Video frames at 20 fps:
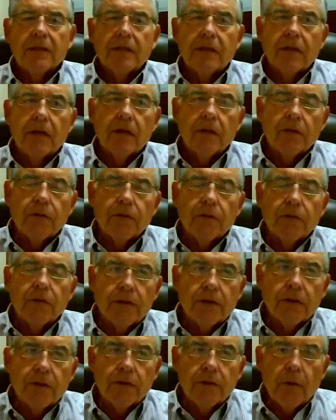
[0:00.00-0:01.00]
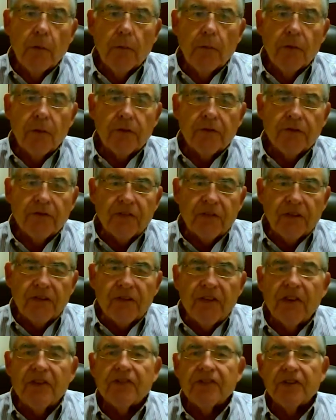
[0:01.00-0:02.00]
the
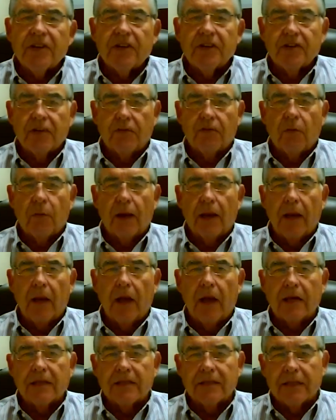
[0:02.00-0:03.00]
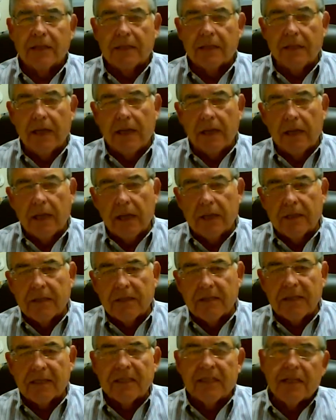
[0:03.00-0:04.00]
statistics of weight loss and the
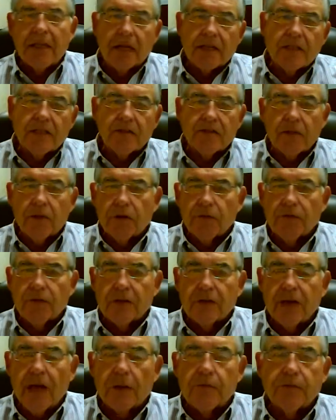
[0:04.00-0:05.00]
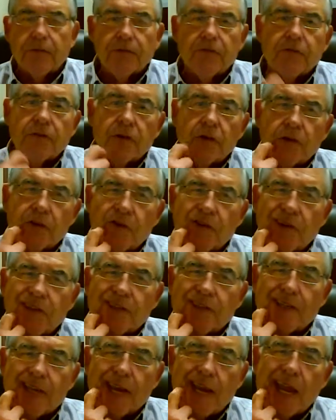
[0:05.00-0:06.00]
success of the different types of
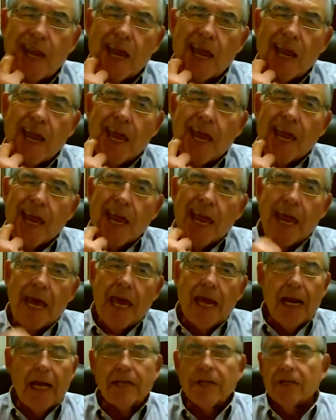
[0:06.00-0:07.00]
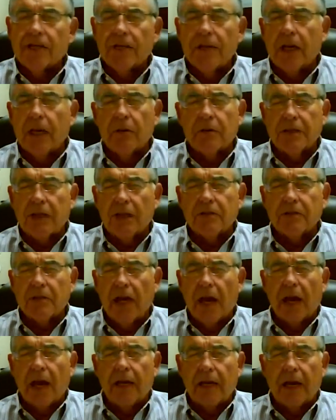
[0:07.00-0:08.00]
surgeries, and I just thought he was
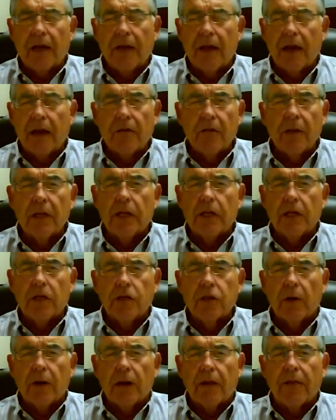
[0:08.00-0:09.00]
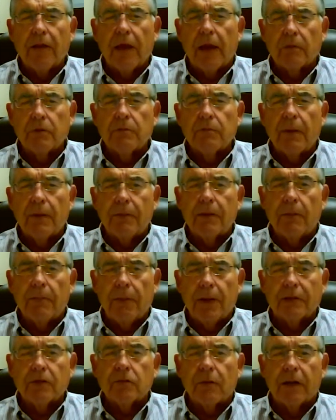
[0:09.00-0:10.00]
outstanding. I really enjoyed it. I thought that was maybe the
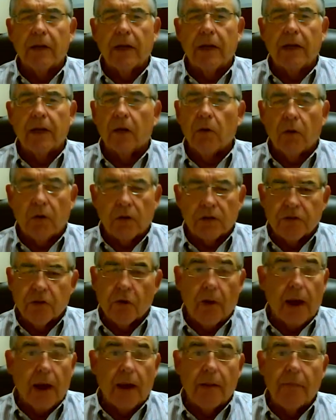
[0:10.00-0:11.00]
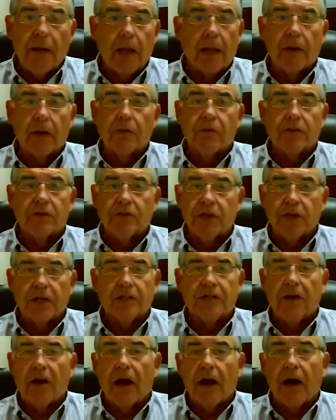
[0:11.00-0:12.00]
best one. And of course, Graham Elliott was
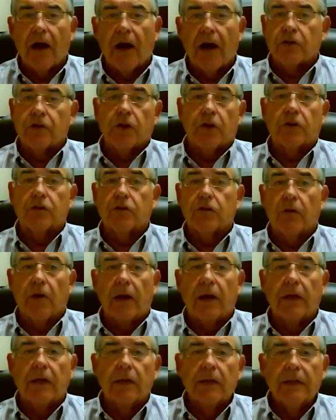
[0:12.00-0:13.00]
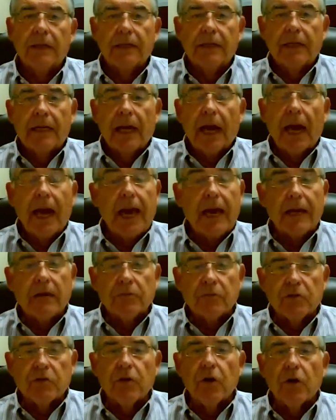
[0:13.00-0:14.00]
just off the charts great. I had him
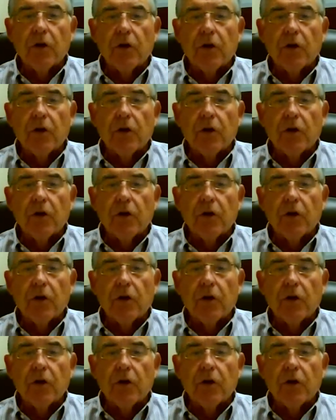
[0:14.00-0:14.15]
so